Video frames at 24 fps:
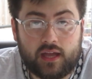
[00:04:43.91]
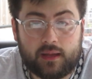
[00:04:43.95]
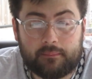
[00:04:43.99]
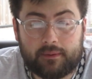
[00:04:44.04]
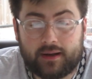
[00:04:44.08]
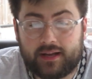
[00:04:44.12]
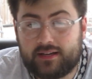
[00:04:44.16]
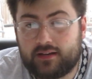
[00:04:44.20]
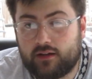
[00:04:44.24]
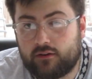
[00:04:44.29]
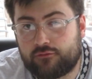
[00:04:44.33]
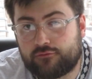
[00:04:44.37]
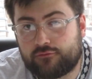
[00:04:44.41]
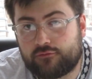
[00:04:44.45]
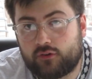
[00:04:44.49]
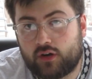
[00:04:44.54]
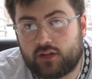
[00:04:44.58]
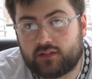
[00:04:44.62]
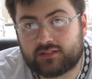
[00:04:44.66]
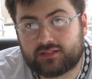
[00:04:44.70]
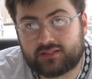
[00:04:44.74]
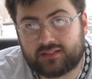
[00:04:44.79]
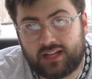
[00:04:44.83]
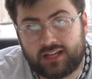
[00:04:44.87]
Played up
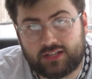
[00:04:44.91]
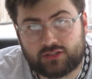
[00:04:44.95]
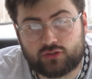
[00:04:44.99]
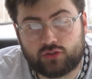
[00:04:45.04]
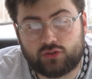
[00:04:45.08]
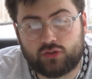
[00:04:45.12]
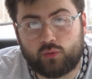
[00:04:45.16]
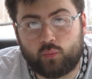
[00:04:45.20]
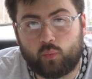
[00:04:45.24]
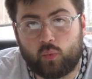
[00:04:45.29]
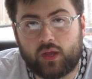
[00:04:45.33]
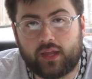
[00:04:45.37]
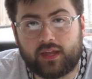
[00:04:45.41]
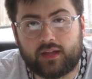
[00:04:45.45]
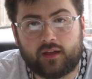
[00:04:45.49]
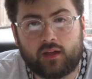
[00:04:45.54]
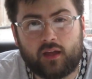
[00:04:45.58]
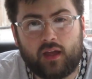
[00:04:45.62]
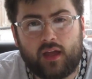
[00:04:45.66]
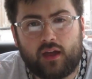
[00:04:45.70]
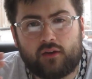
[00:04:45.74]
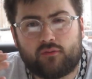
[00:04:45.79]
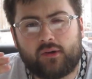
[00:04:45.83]
front / on the wing.